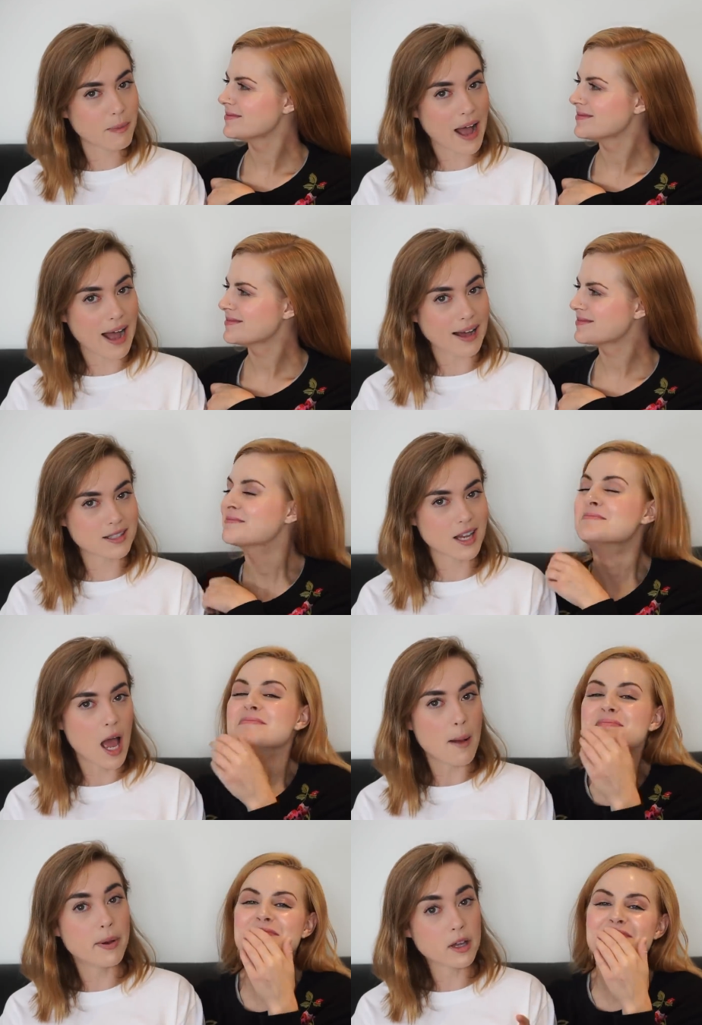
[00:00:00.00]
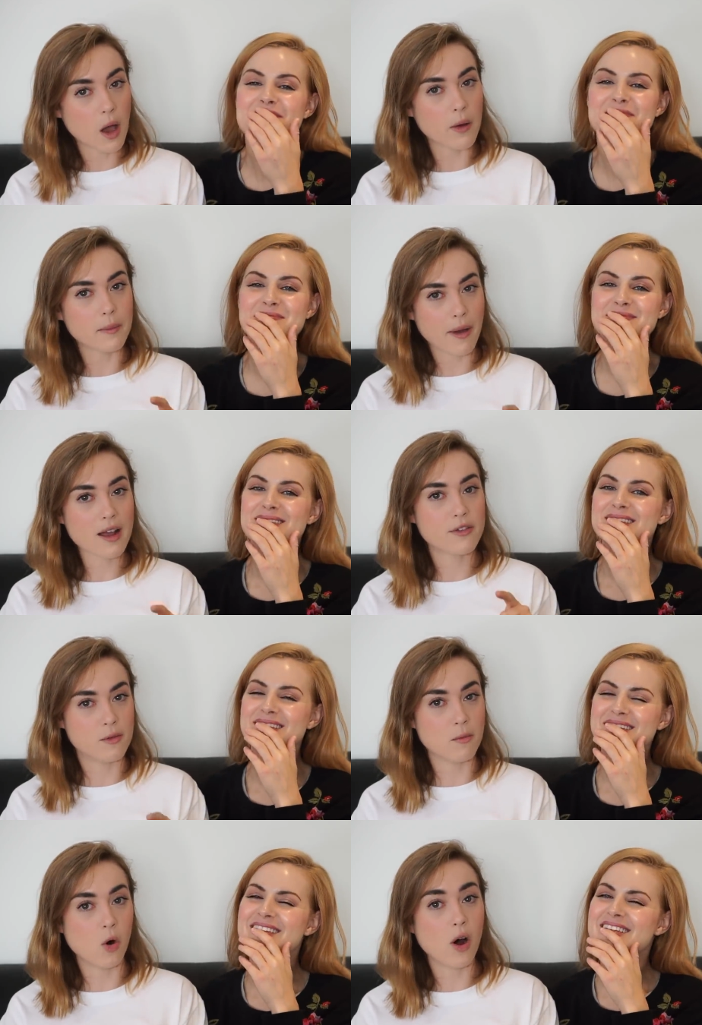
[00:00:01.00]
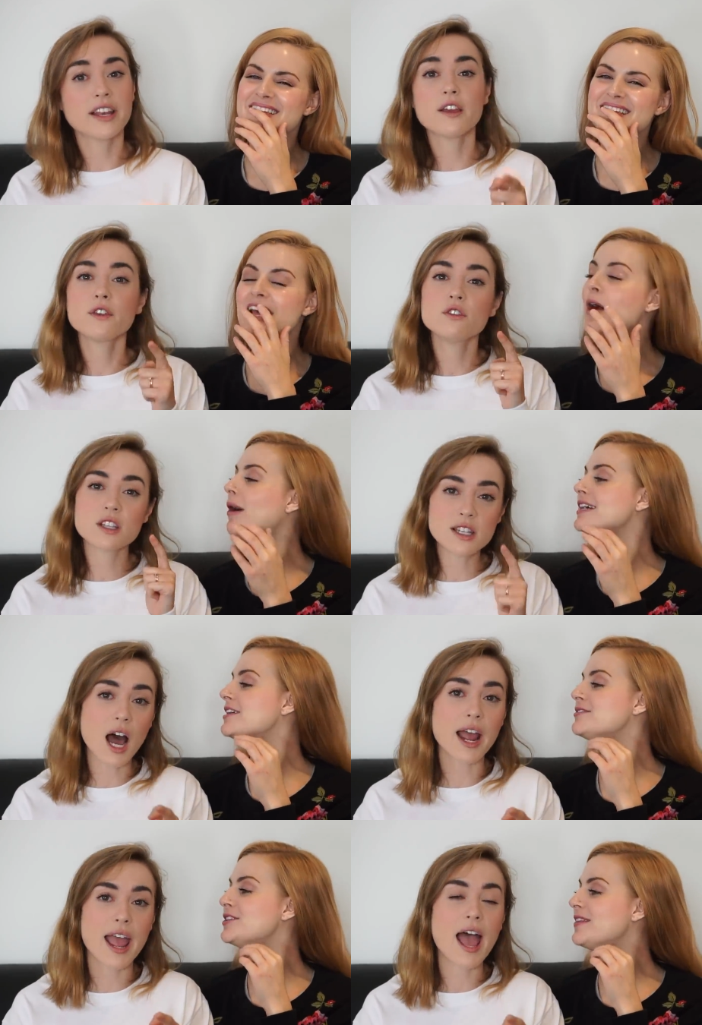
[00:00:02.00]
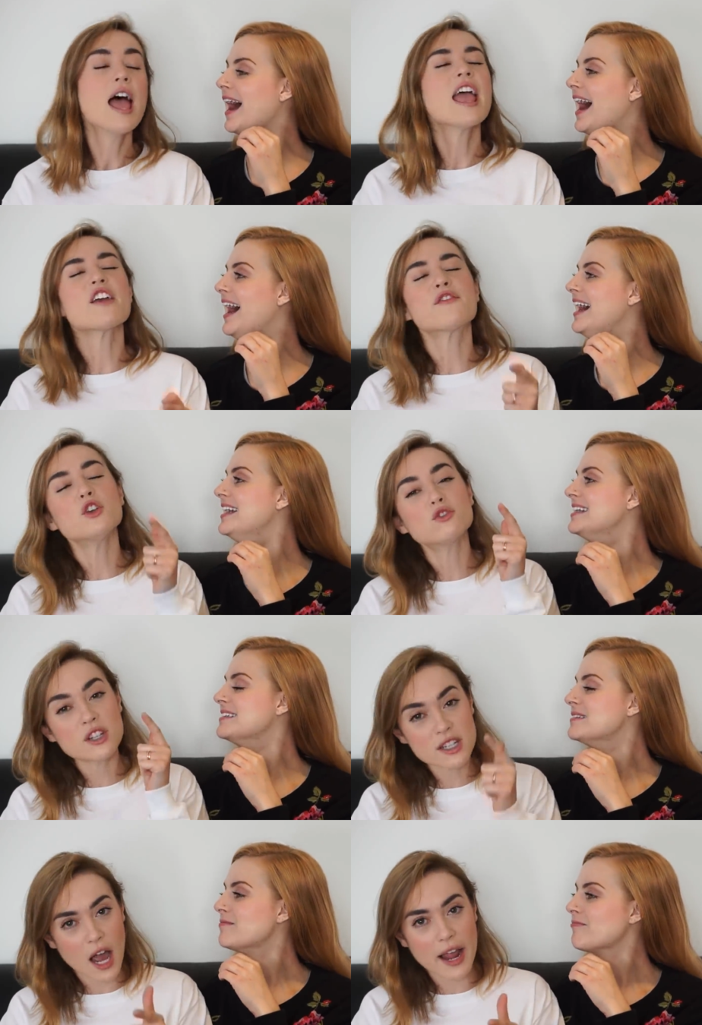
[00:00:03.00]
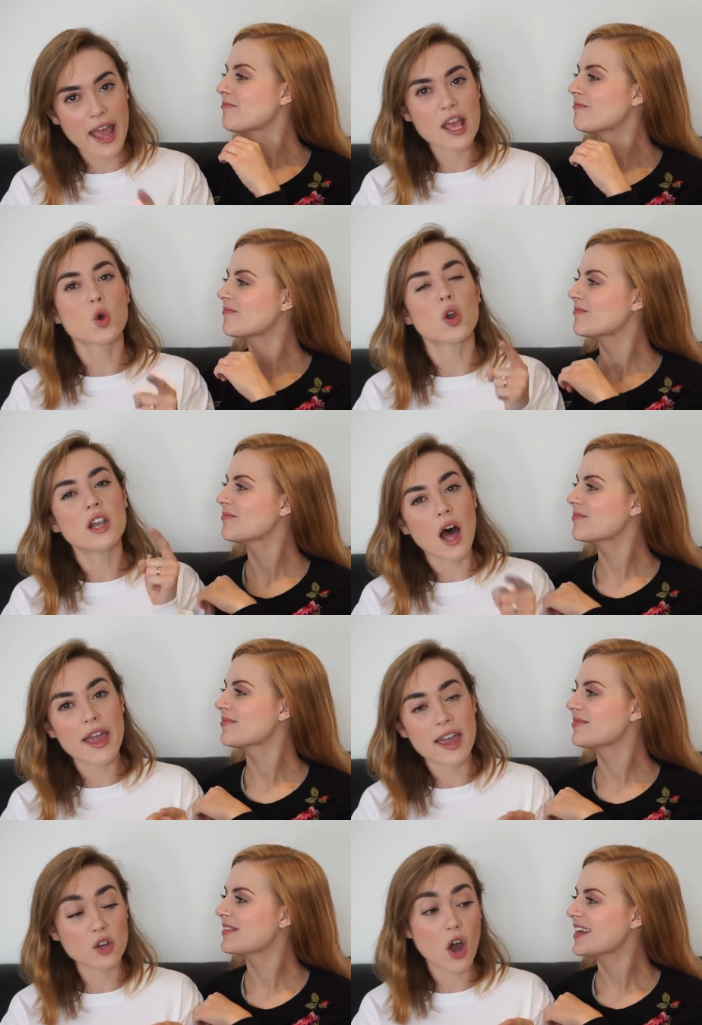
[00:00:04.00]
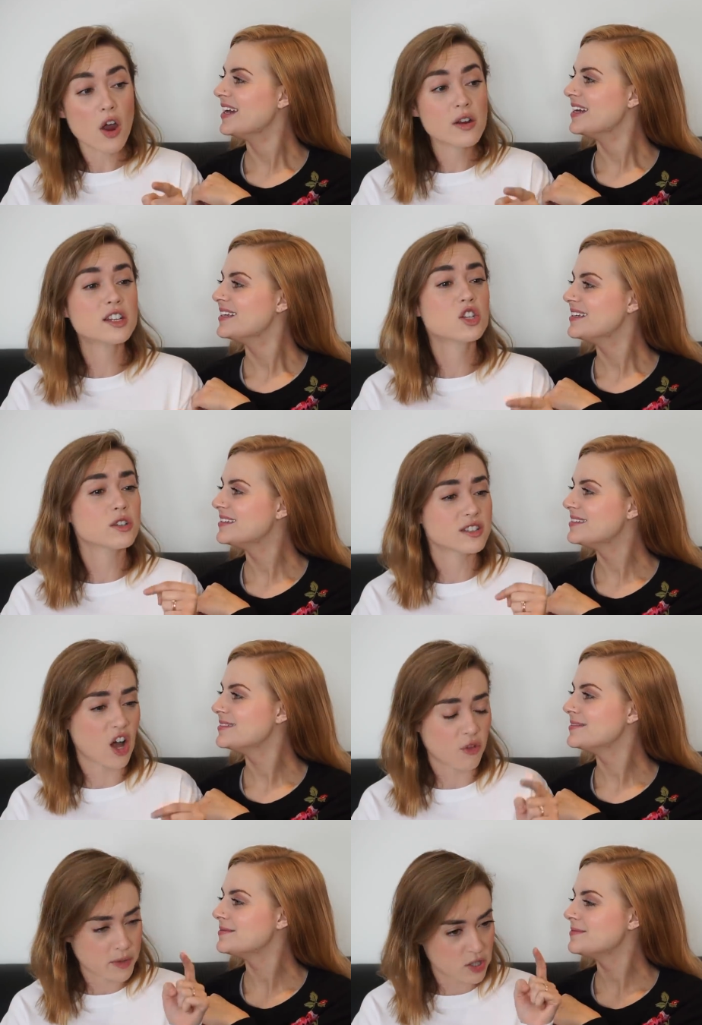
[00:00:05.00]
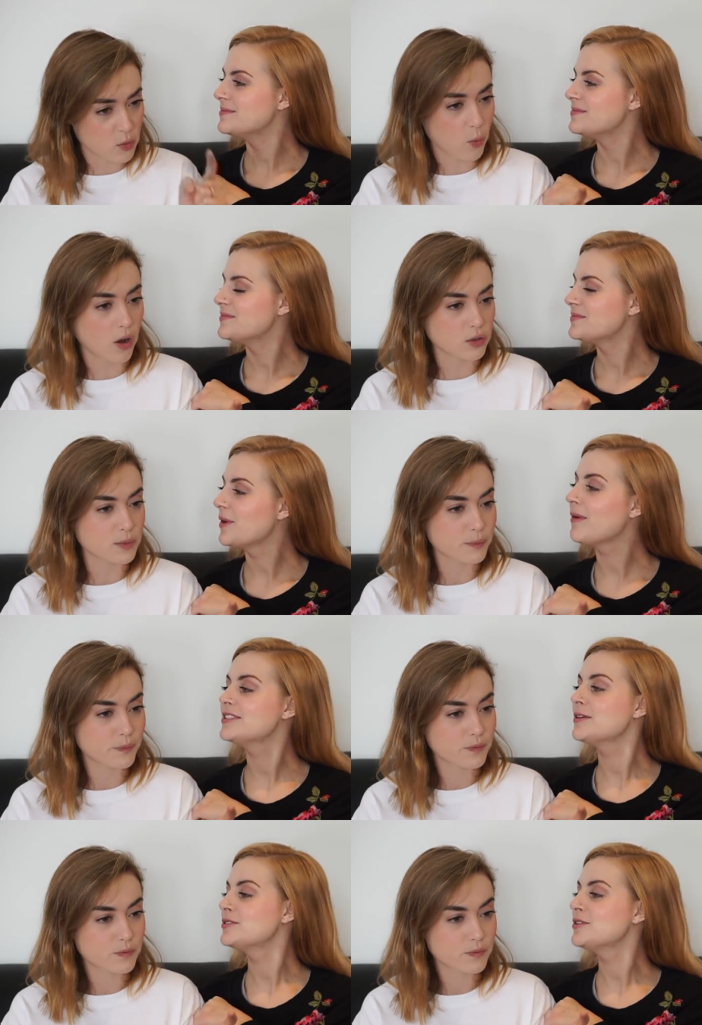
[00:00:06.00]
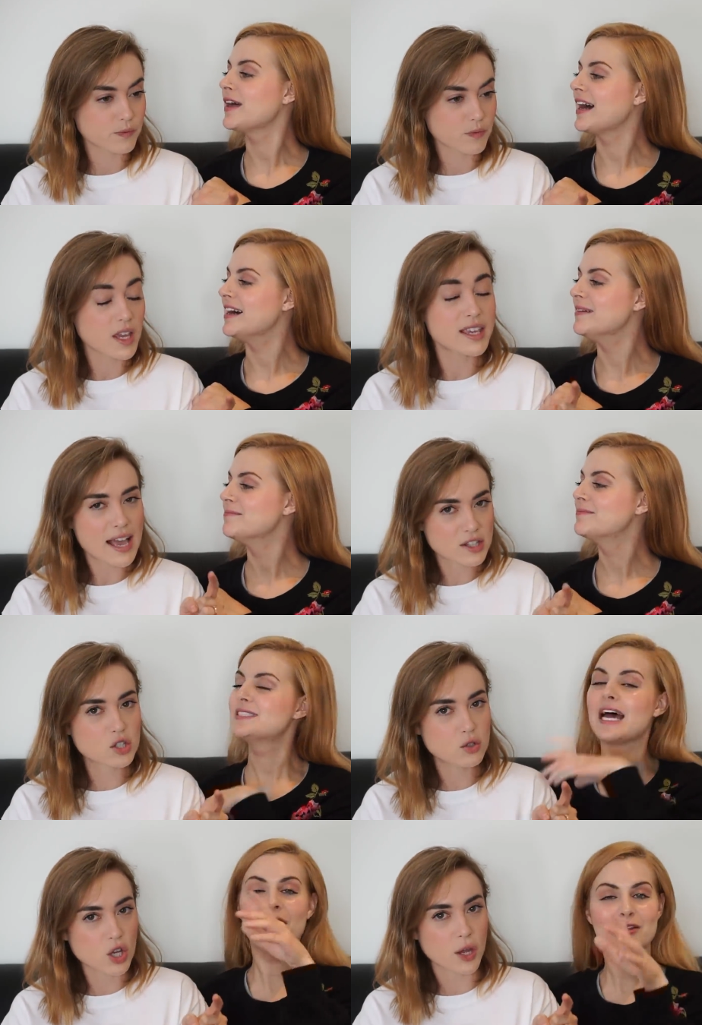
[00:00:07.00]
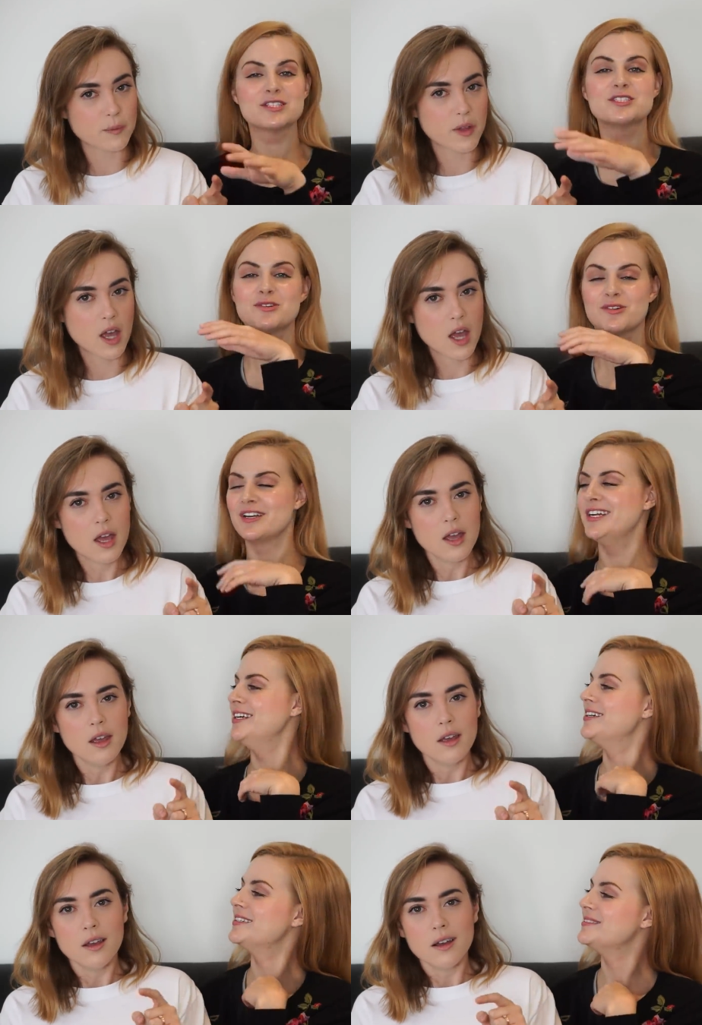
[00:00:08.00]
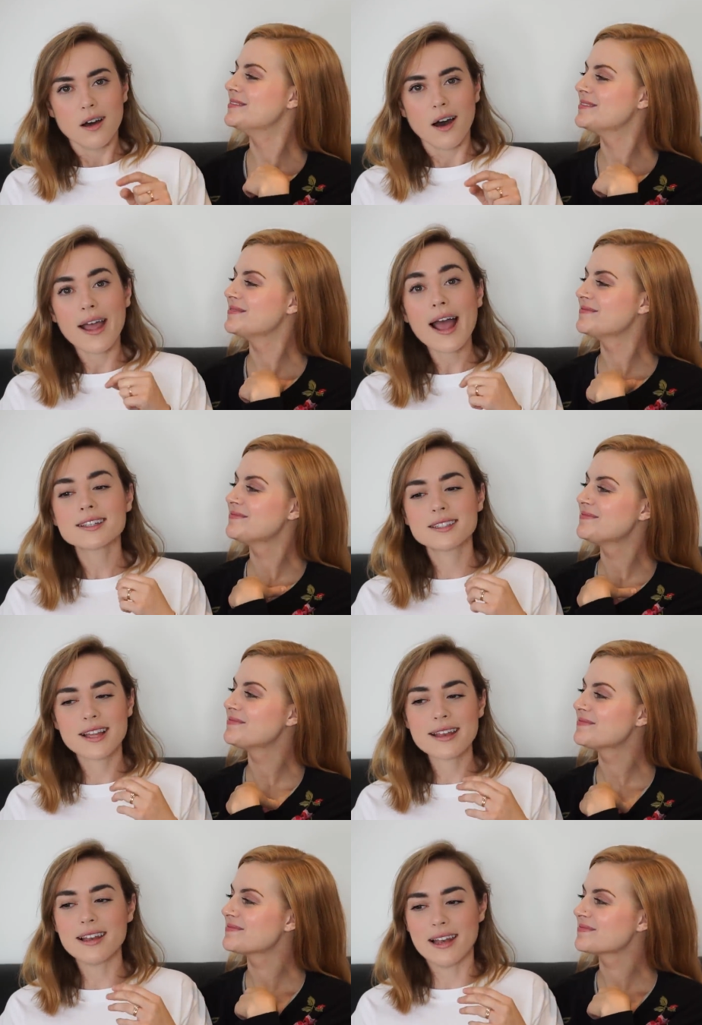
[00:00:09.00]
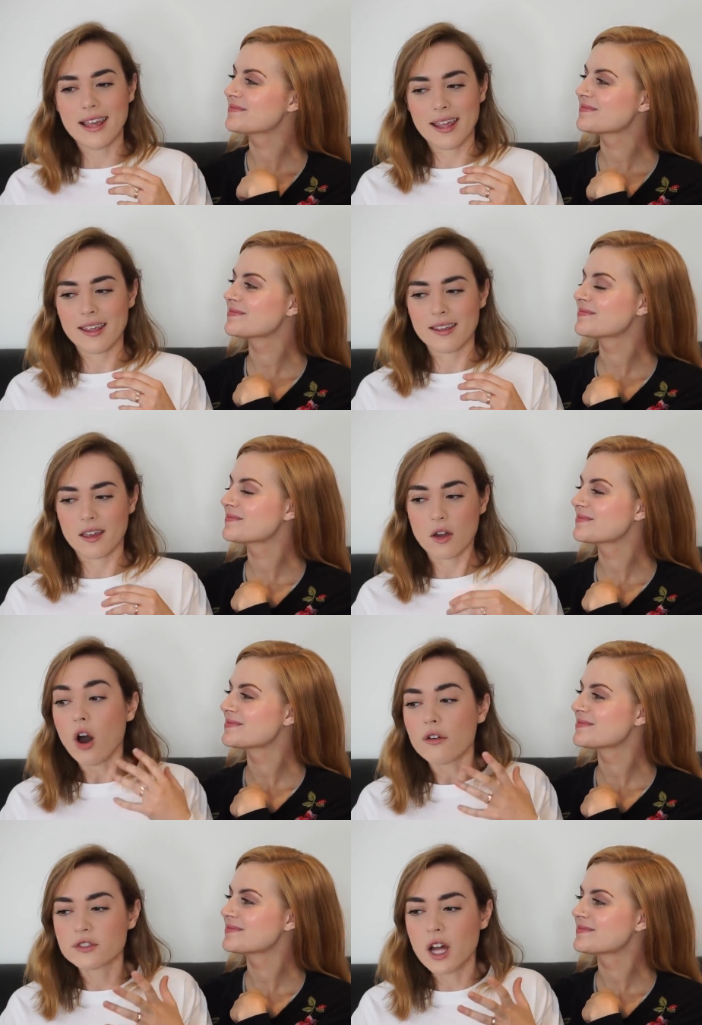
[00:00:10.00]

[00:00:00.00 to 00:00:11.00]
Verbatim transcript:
Speaker 1: bad but going back for more. And if no, you deny it, do if you deny it, you're lying not only to yourself but to the world. No, I don't do that. Yes, tell do. a story. I accidentally coughed